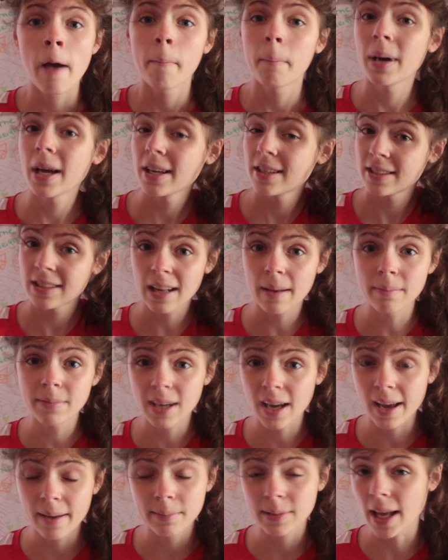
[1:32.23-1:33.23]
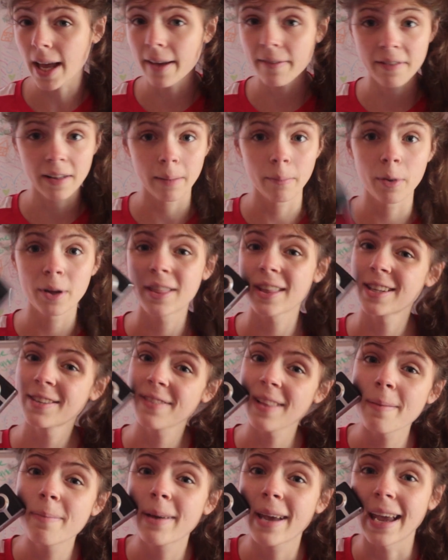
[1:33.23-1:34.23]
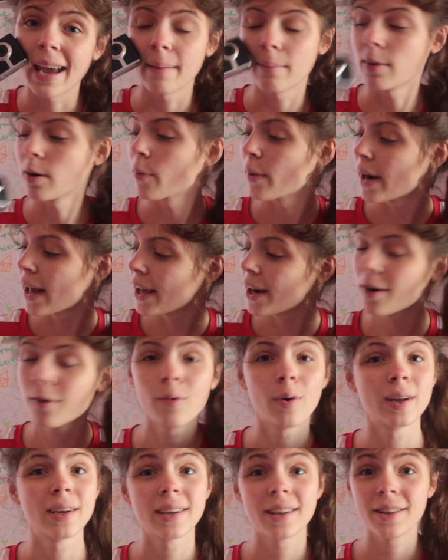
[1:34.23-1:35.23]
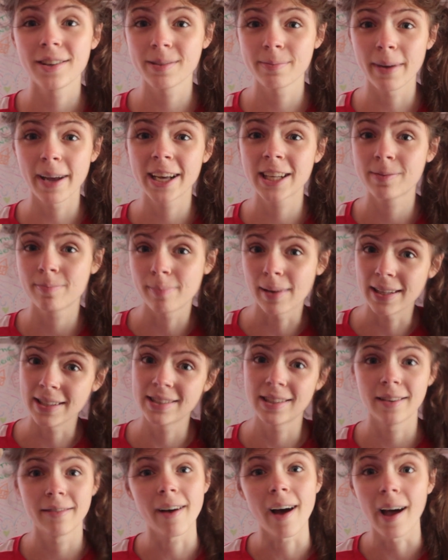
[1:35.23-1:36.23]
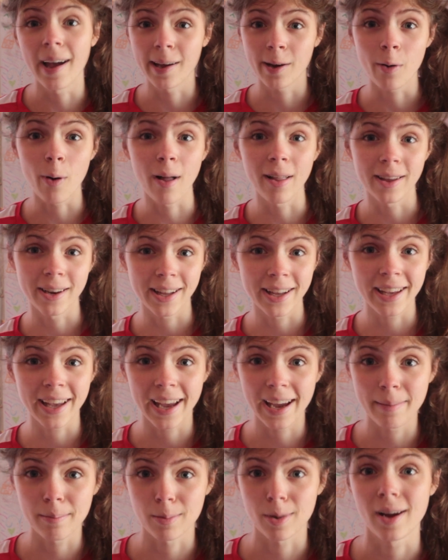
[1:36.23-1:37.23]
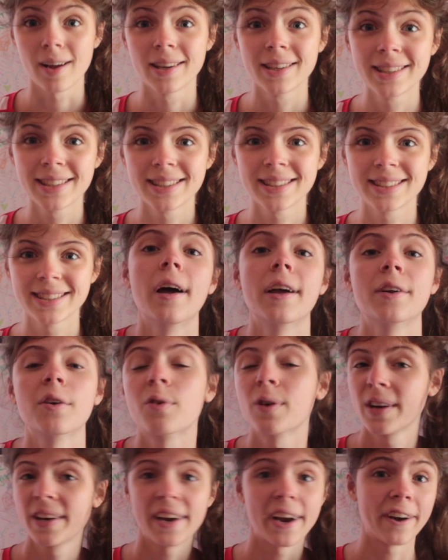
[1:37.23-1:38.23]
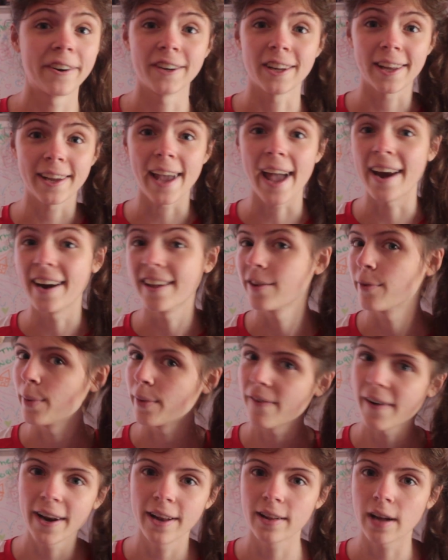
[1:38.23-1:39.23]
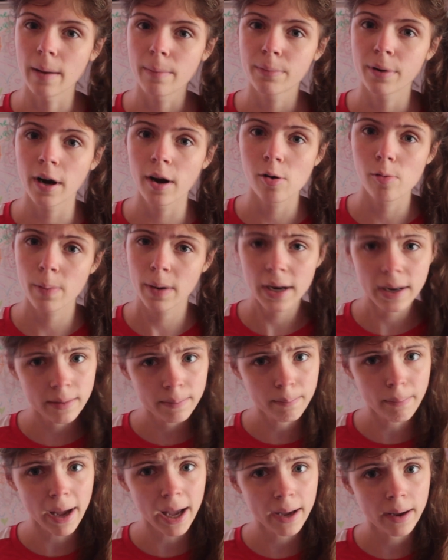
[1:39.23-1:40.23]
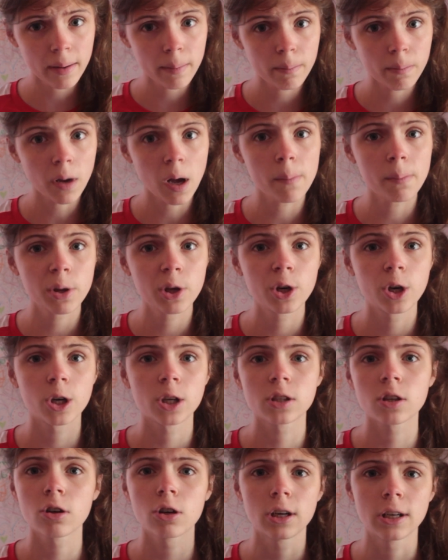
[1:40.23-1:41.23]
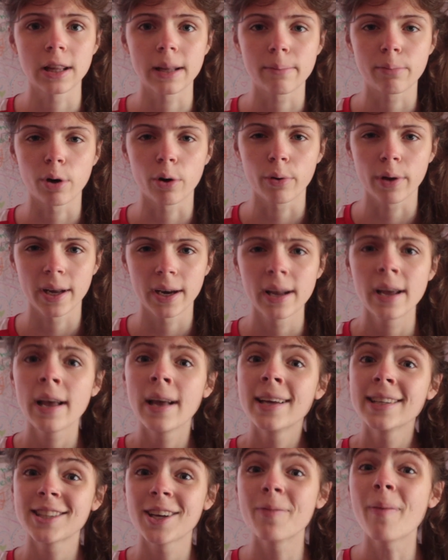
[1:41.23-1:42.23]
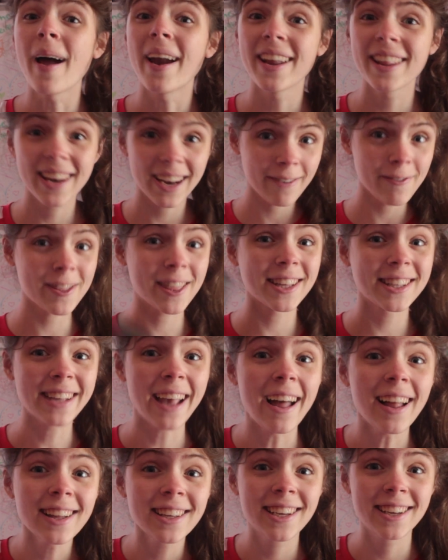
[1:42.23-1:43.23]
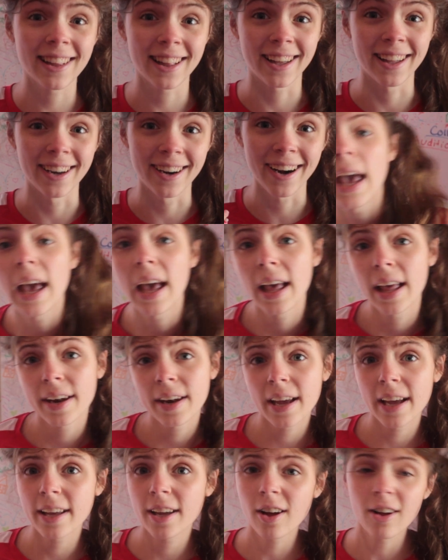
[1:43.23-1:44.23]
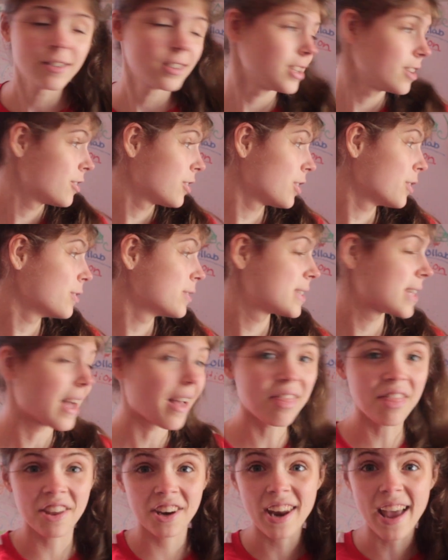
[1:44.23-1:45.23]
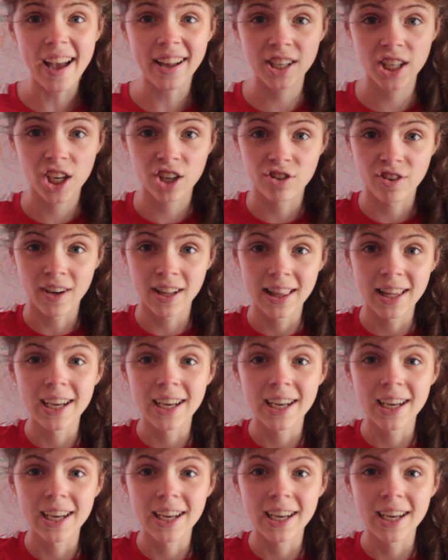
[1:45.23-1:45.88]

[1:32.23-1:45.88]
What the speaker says: but sometimes I film with this flip camera when I don't want to use my expensive high-quality camera. I ordinarily edit with Final Cut Pro, but my computer is currently broken, so I'm editing with this calculator. And I also use the natural